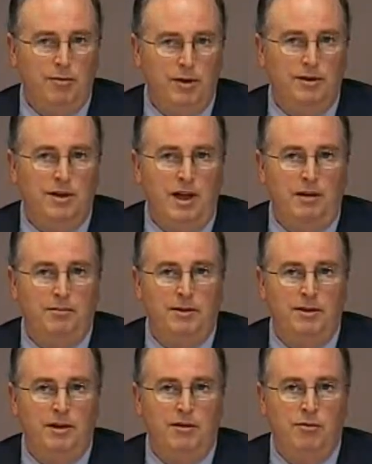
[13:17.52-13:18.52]
a written
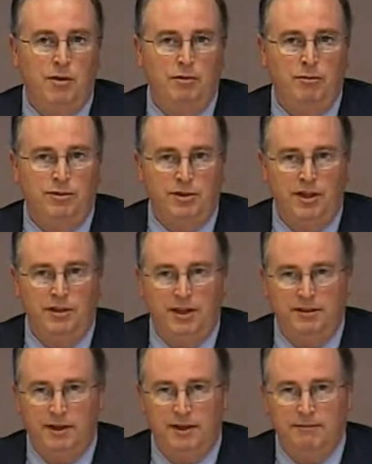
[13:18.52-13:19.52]
copy of what was said
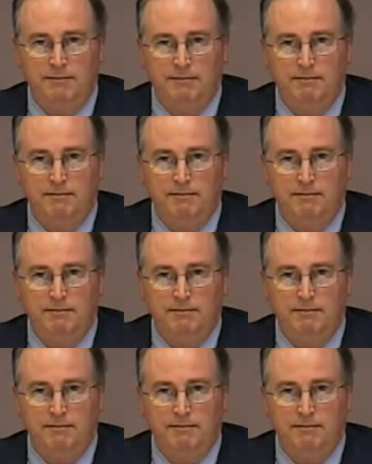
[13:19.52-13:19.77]
that day?